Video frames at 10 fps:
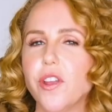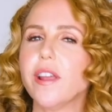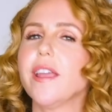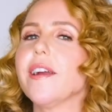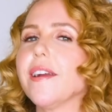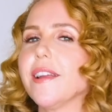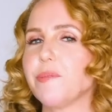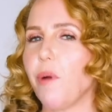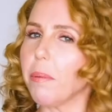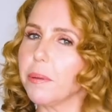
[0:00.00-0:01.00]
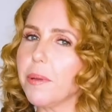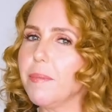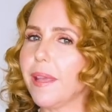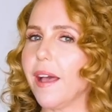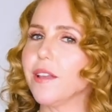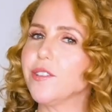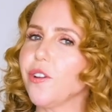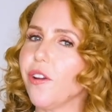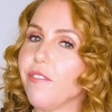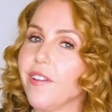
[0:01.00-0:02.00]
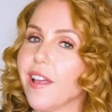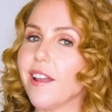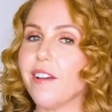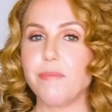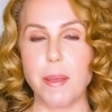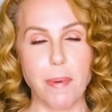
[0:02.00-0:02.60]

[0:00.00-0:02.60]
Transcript: you're here, it's probably because you're a fan of my